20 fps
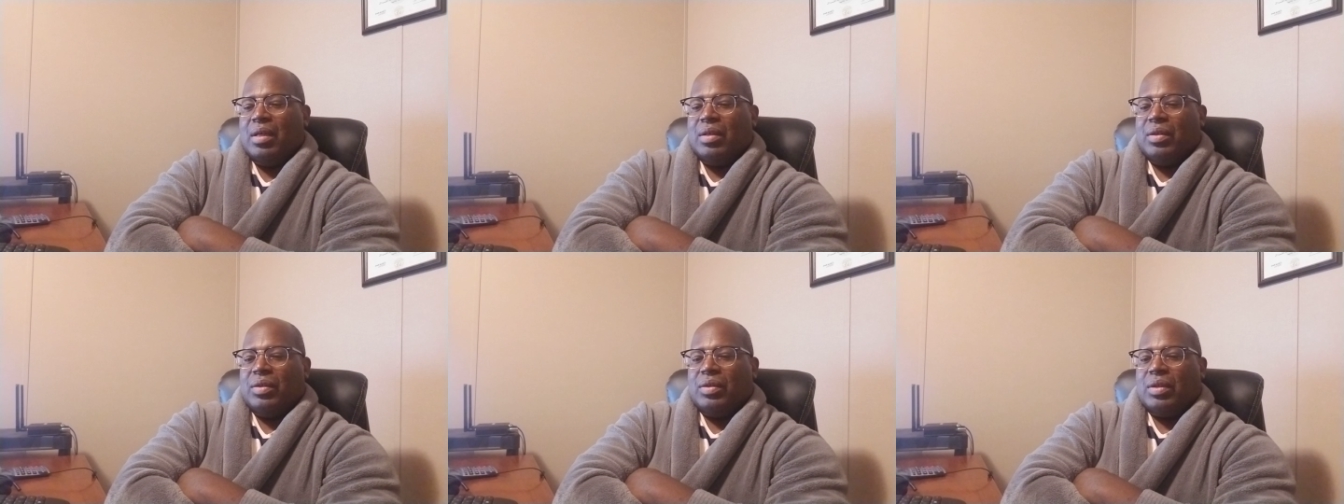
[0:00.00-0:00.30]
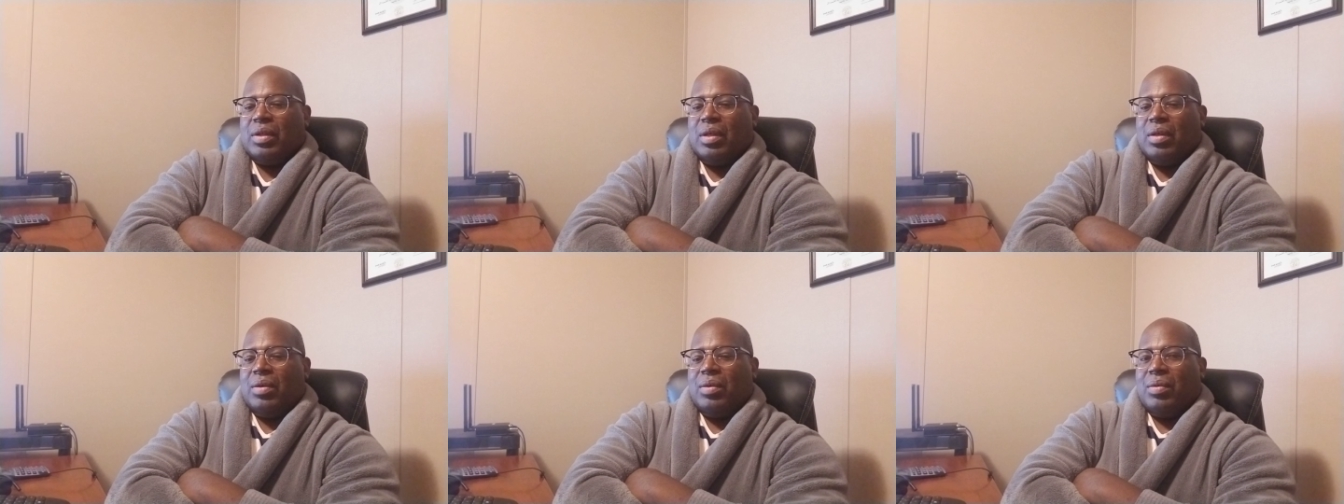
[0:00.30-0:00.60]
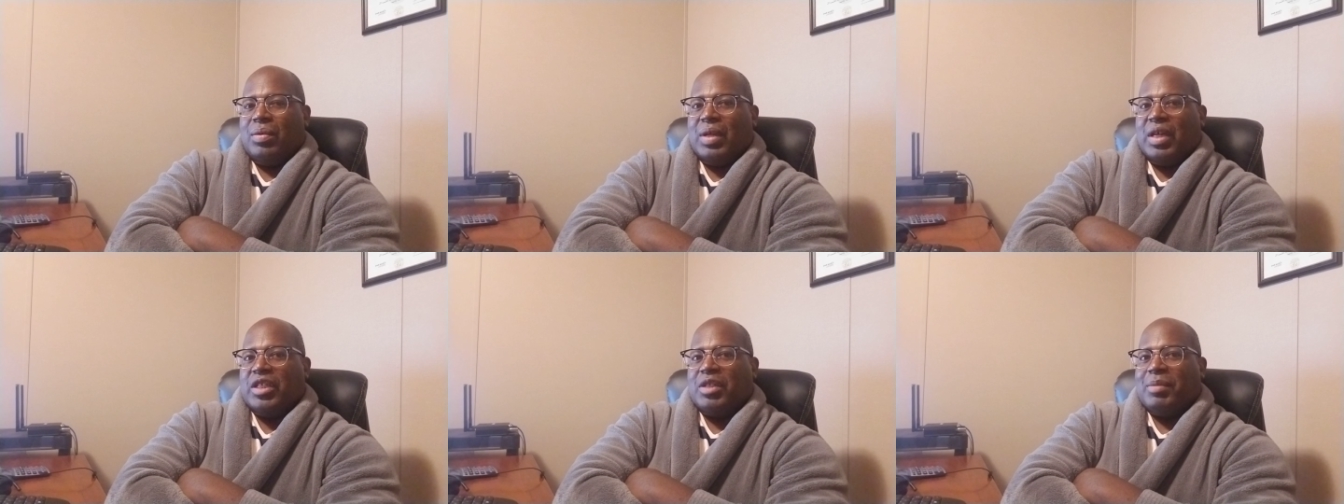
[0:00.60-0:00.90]

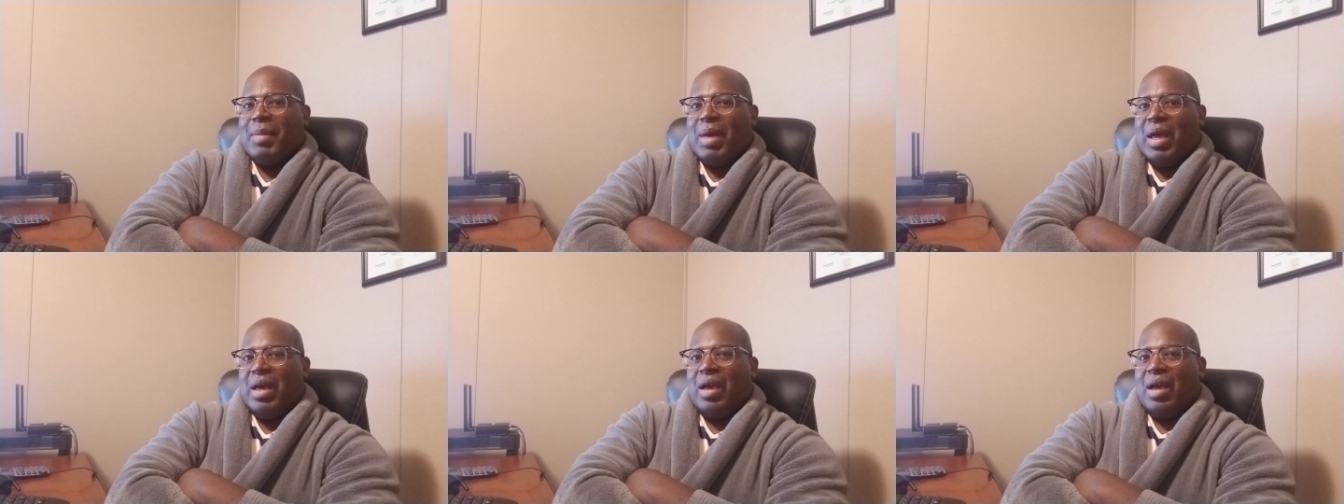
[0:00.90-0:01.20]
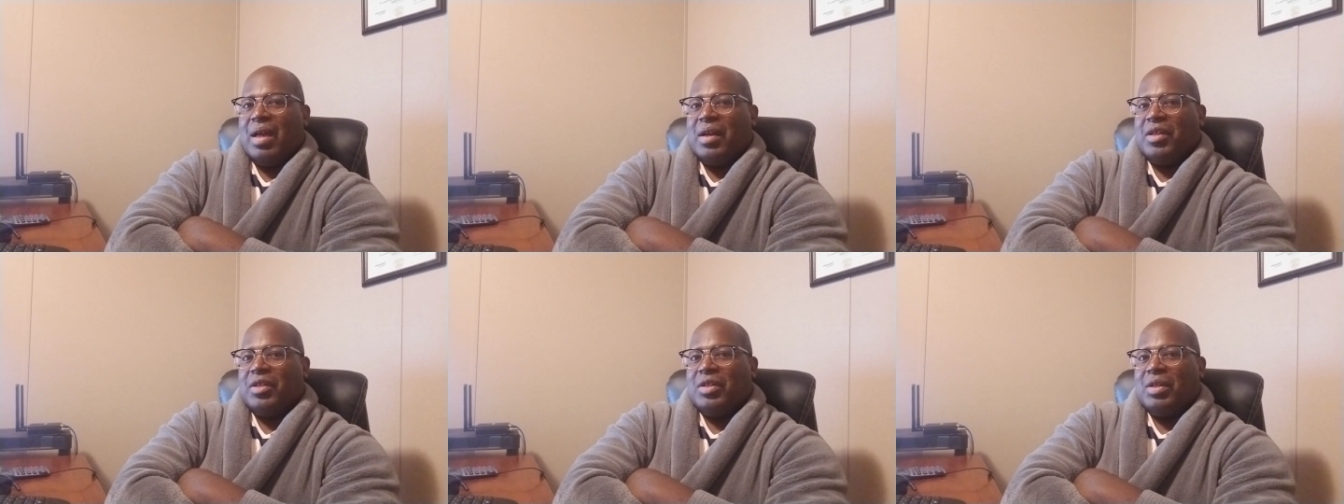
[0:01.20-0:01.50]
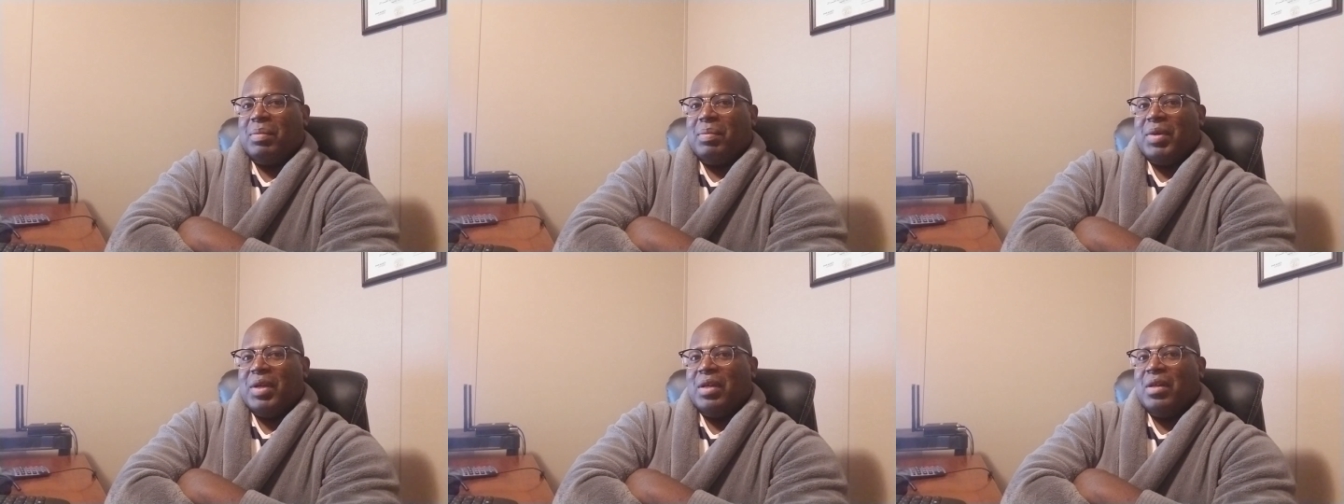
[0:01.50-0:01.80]
So that's my honest
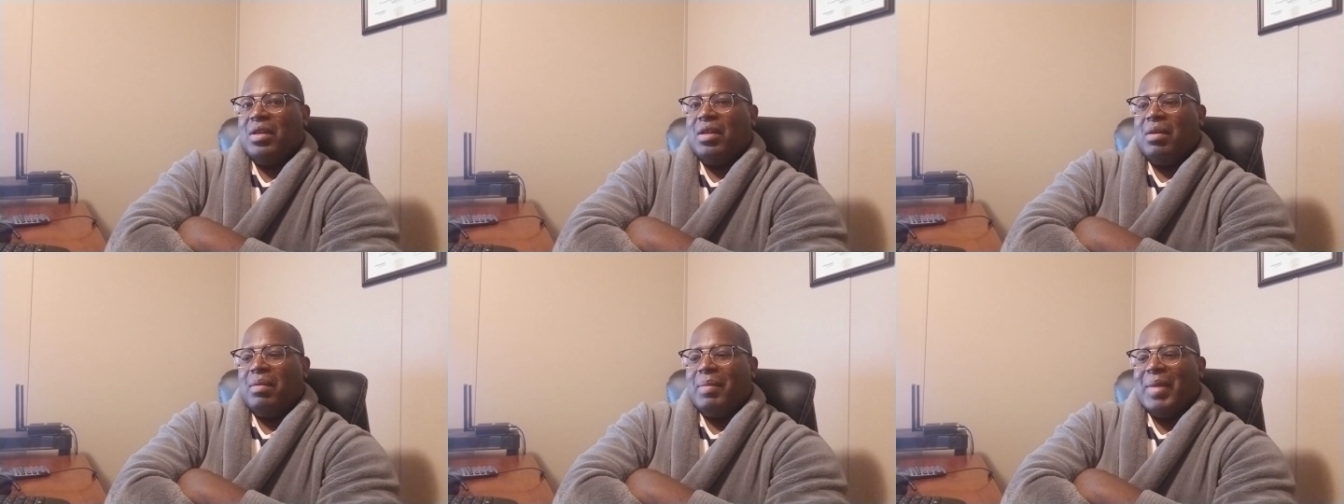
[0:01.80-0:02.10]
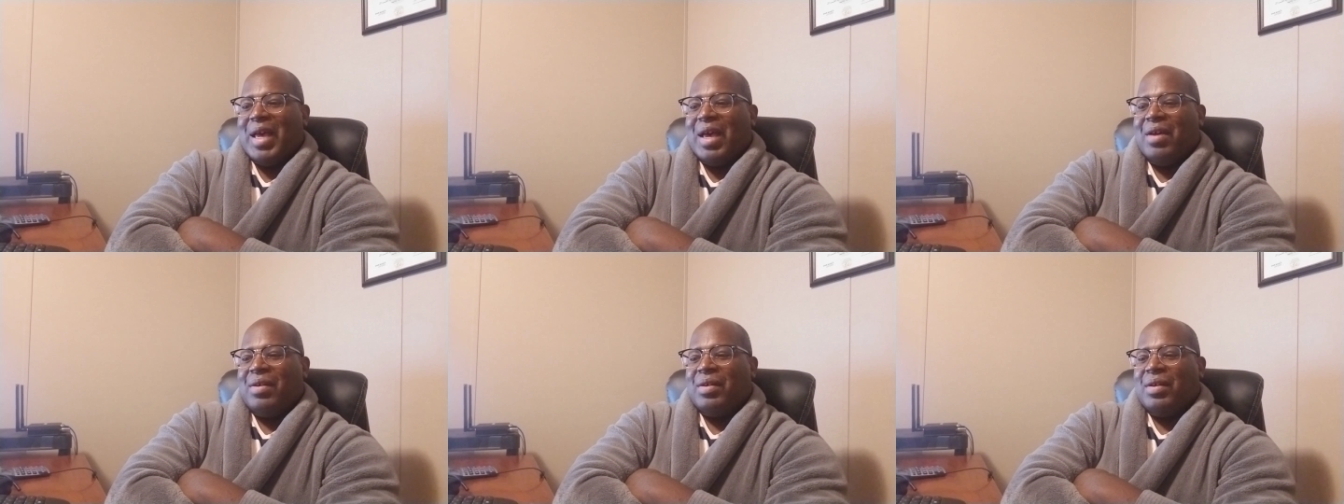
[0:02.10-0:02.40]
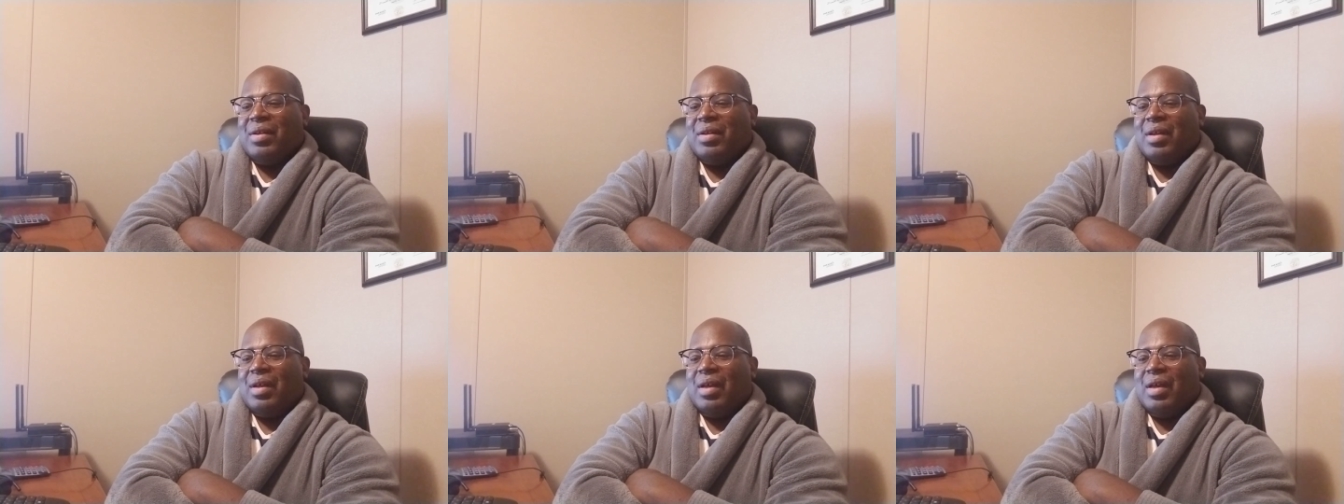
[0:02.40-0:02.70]
opinion about
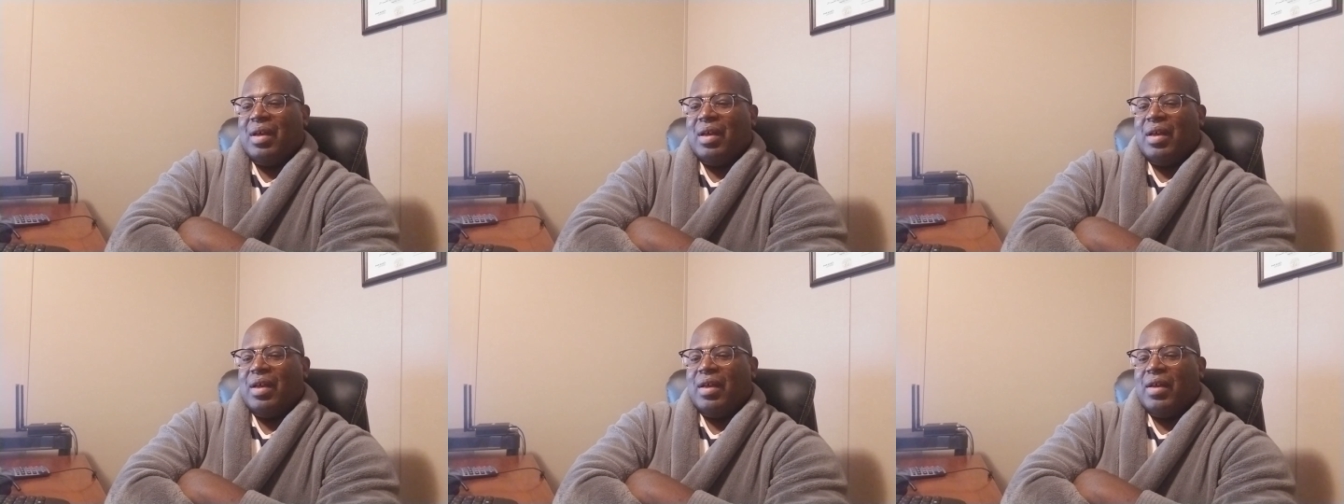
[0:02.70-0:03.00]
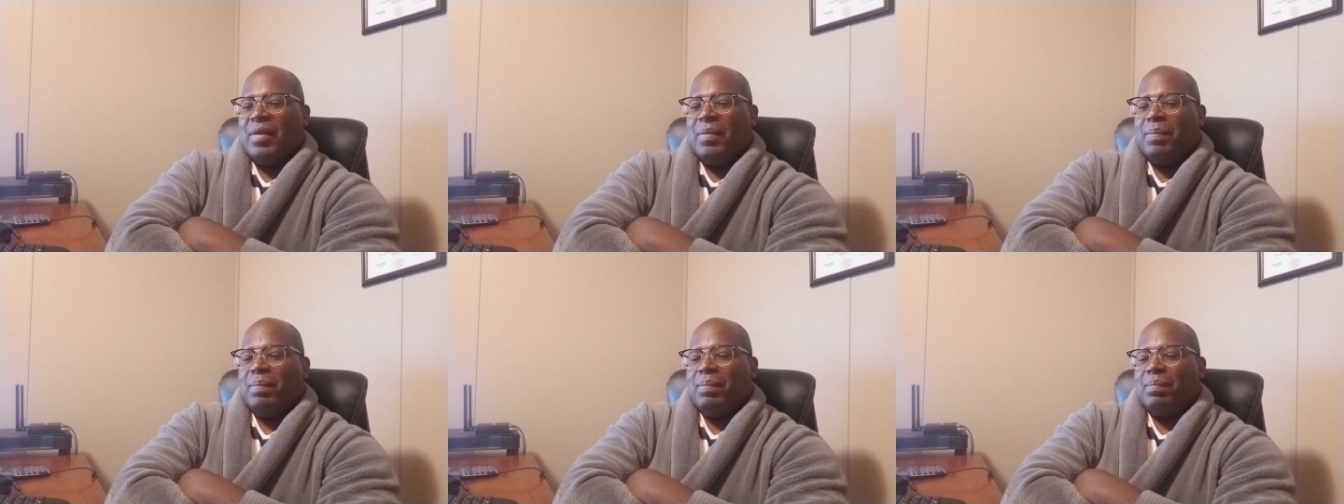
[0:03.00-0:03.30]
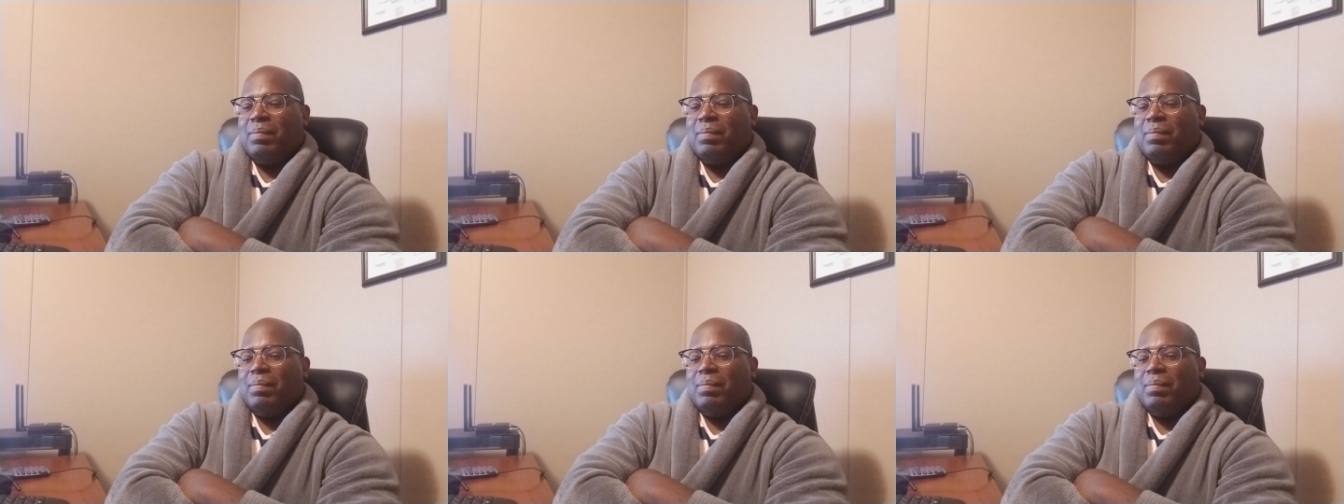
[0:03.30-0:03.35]
it. Uh,